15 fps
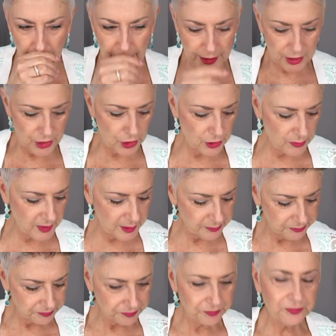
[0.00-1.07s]
excuse me.
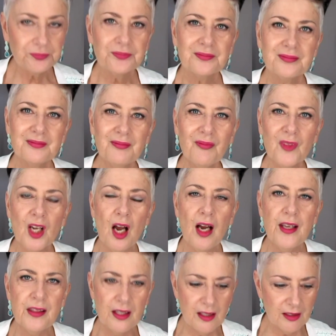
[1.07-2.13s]

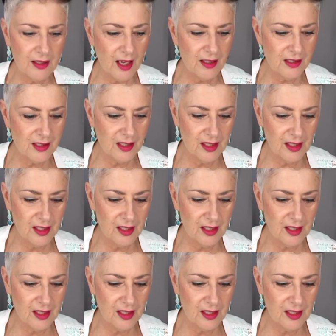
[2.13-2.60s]
I think that's